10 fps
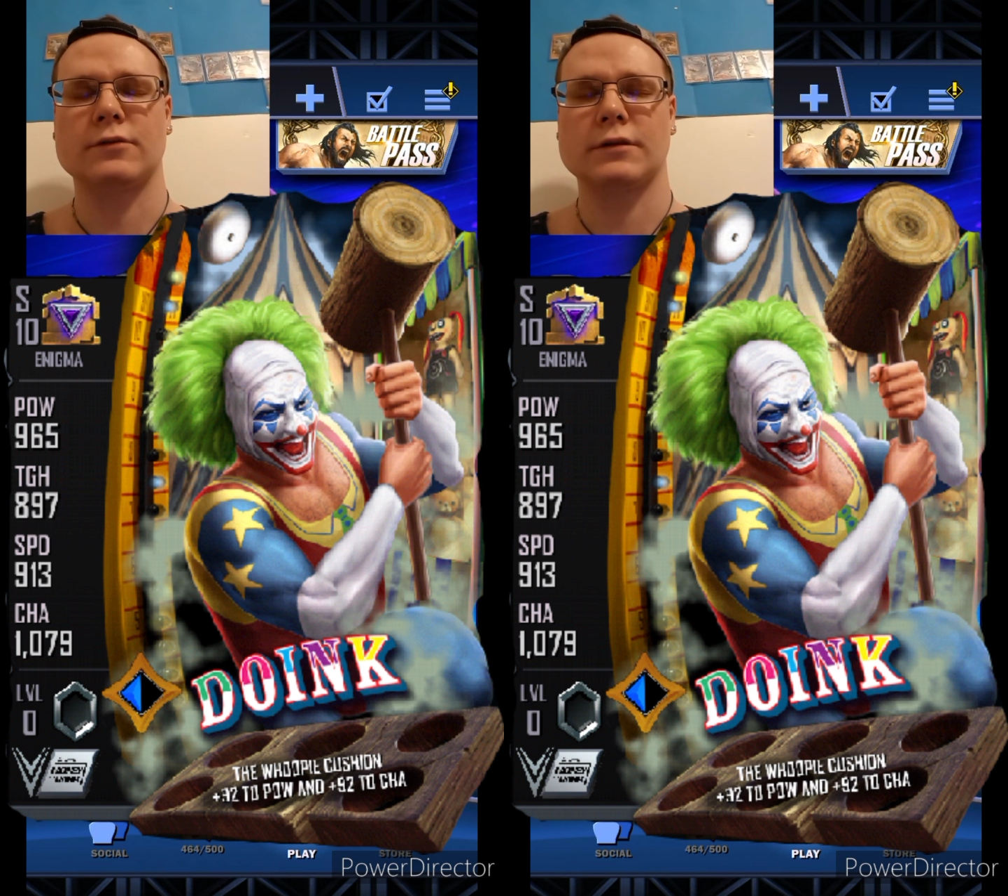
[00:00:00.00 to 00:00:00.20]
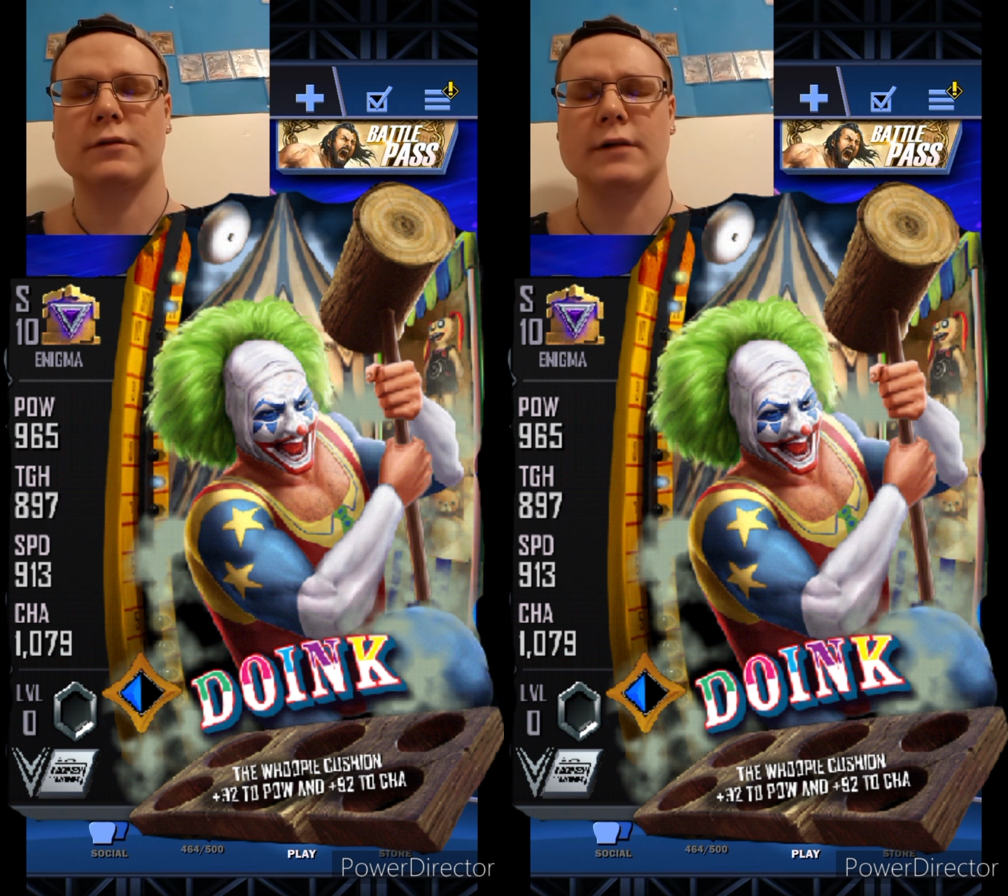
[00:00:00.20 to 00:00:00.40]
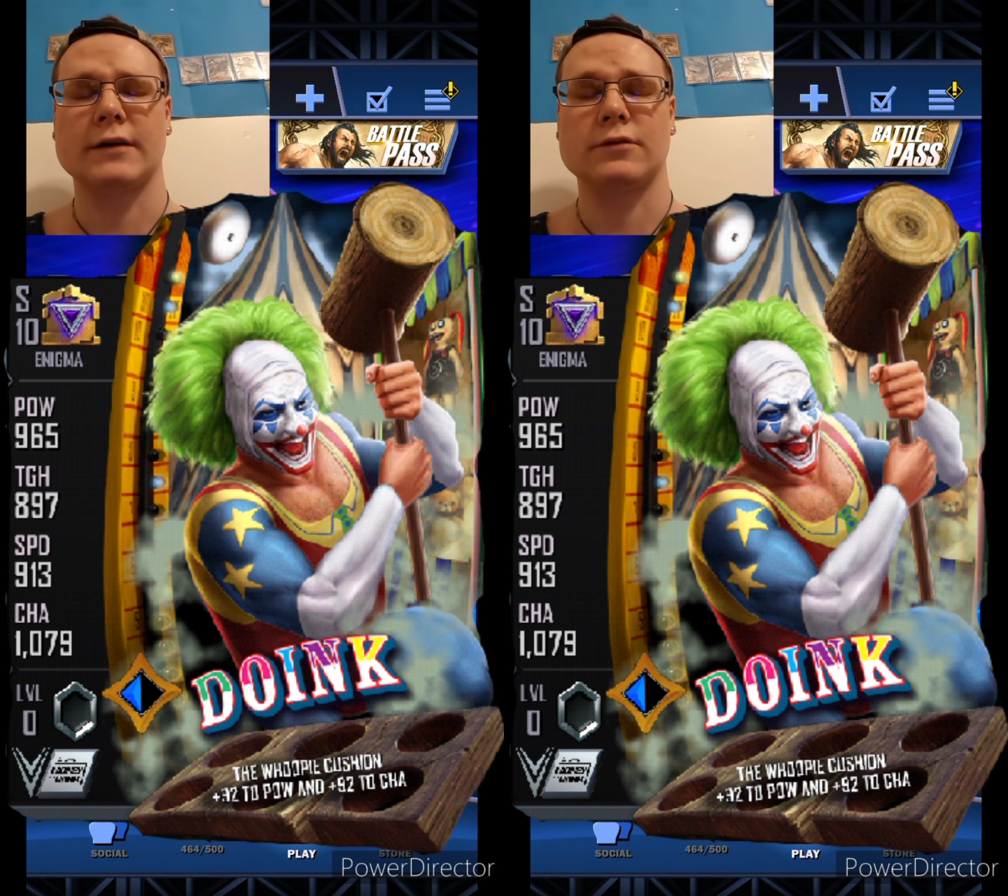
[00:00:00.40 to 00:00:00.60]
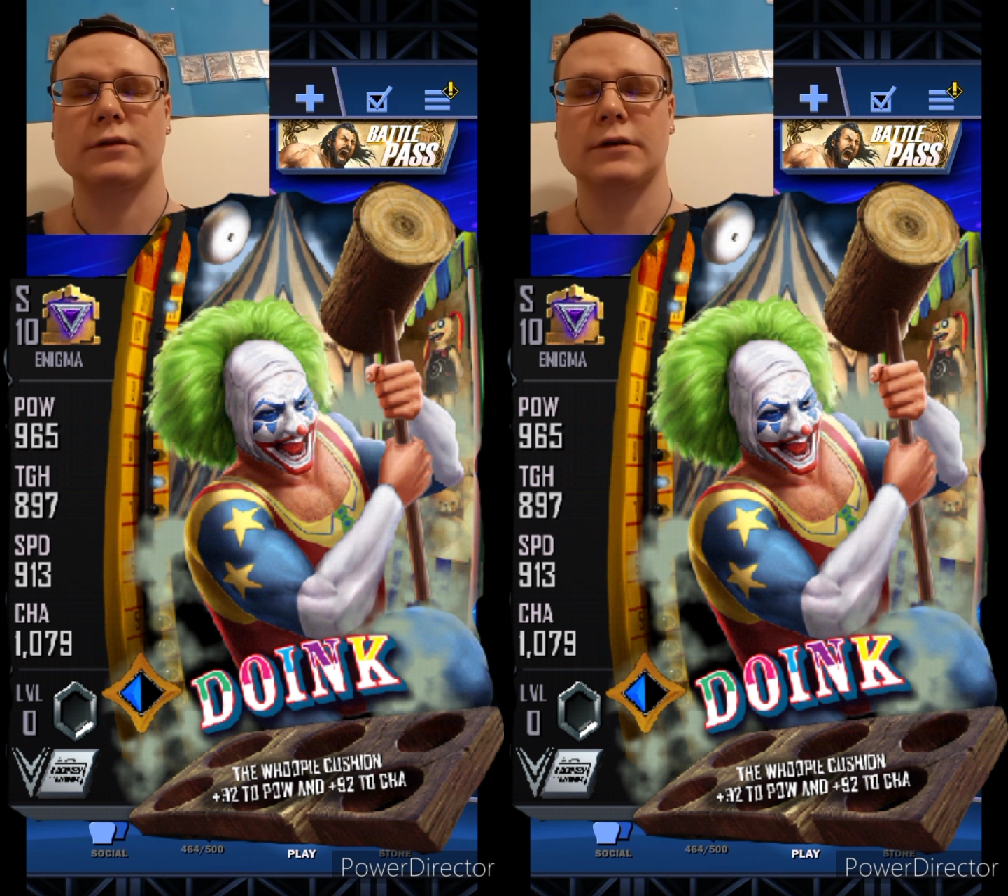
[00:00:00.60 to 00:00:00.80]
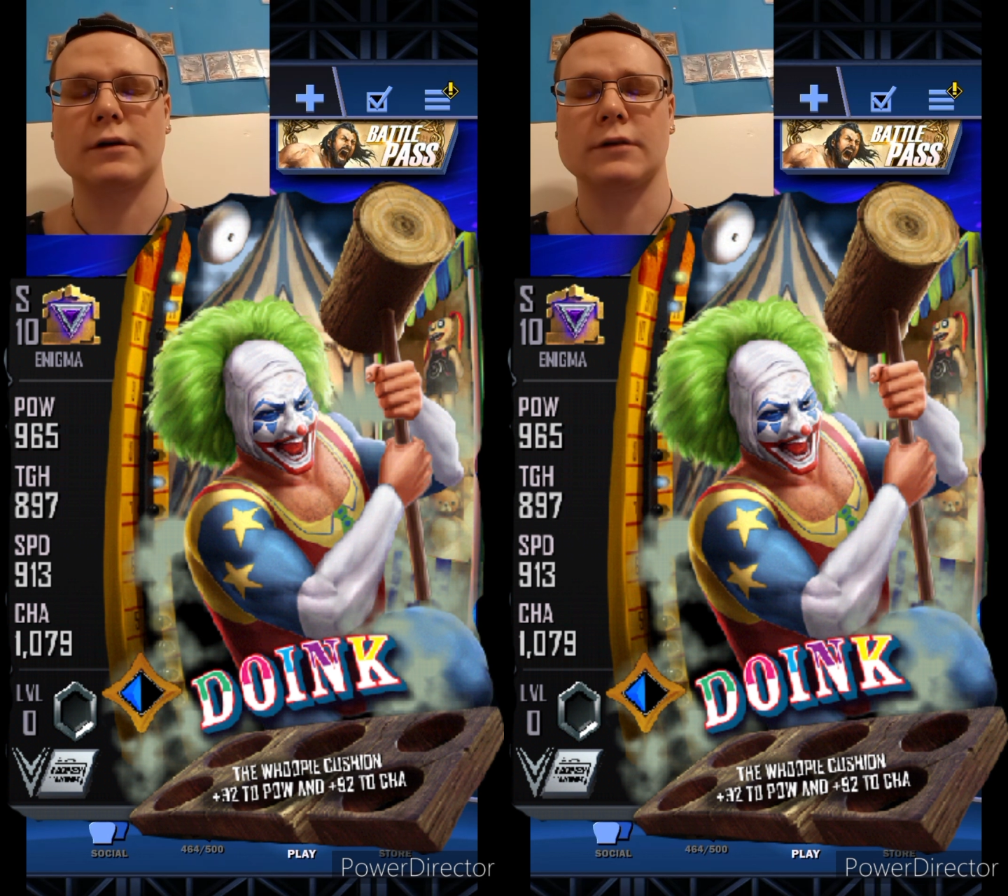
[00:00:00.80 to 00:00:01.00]
Doink the Clown, doing,
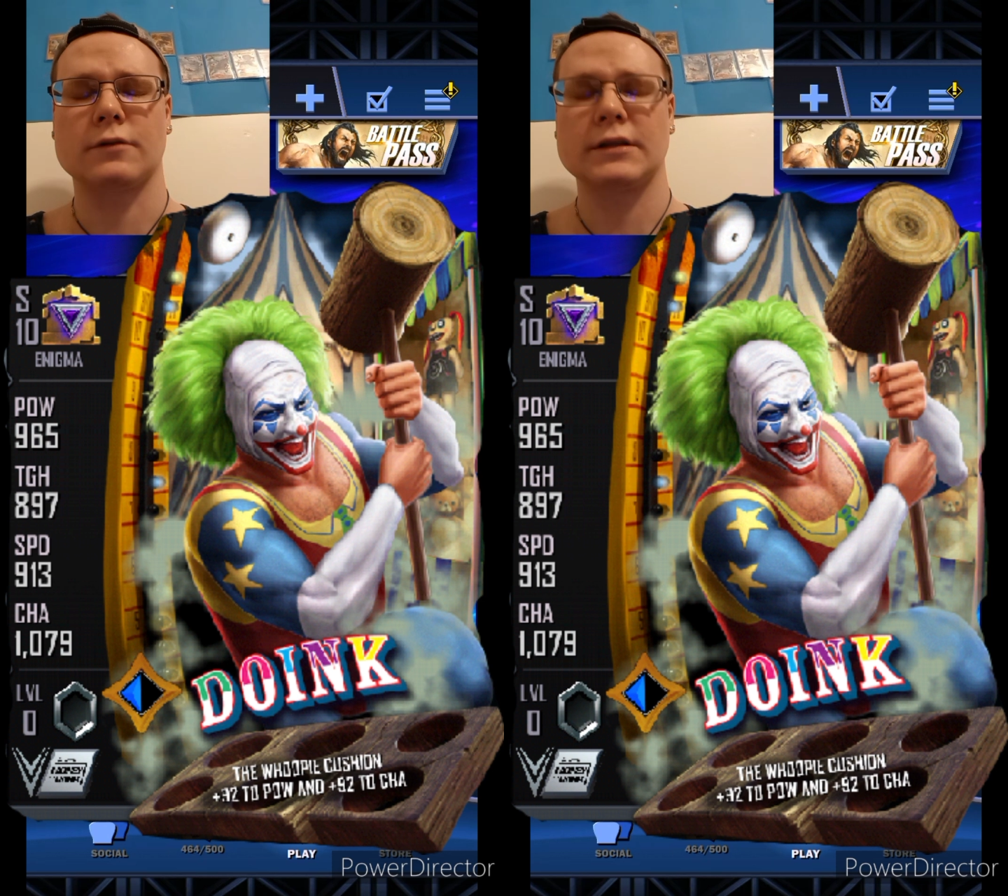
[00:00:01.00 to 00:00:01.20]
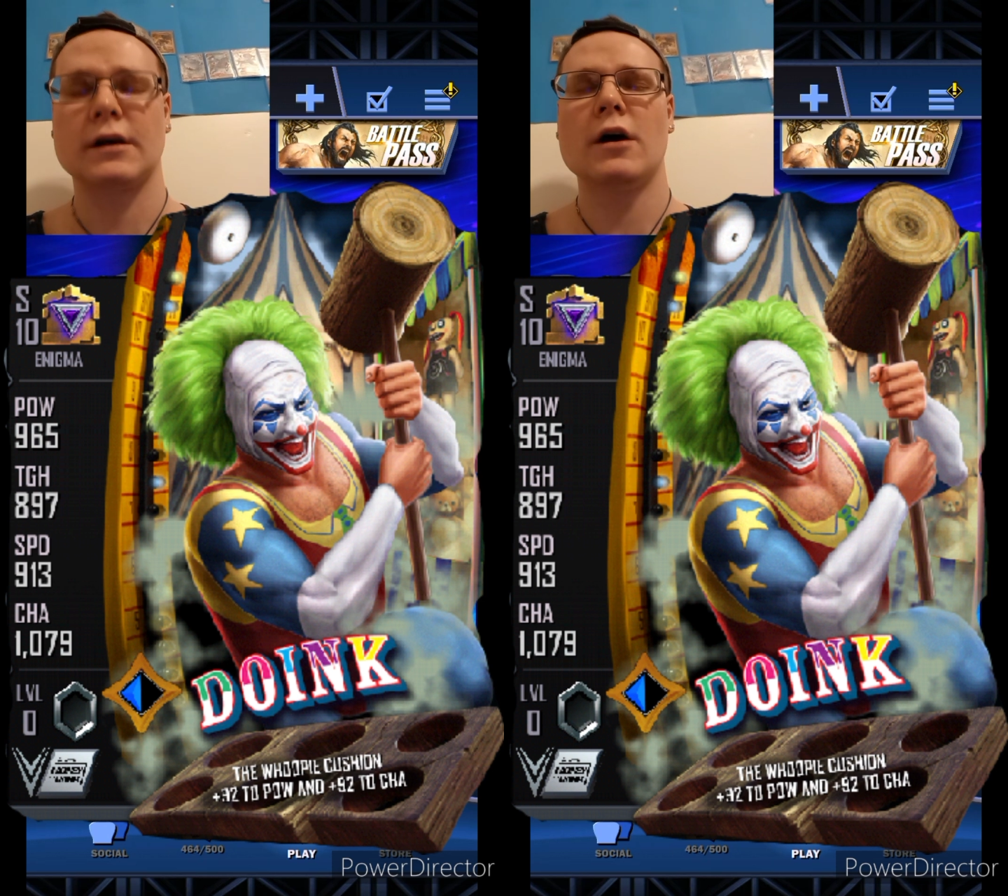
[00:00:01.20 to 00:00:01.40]
the Clown.